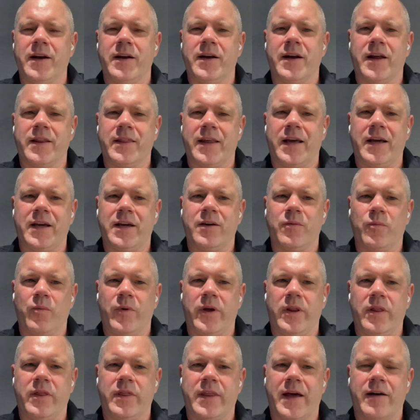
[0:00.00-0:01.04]
And I think
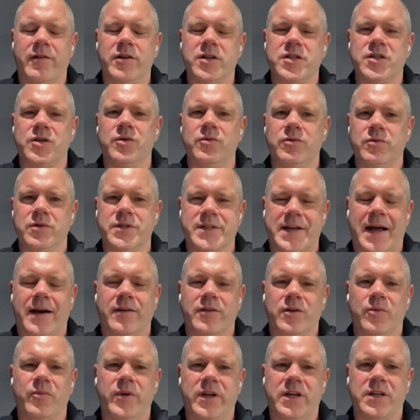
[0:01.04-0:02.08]
there are tools
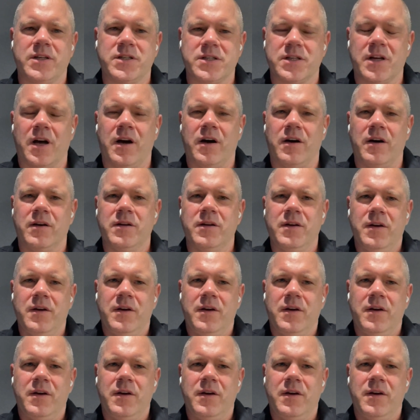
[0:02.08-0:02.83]
now that we can start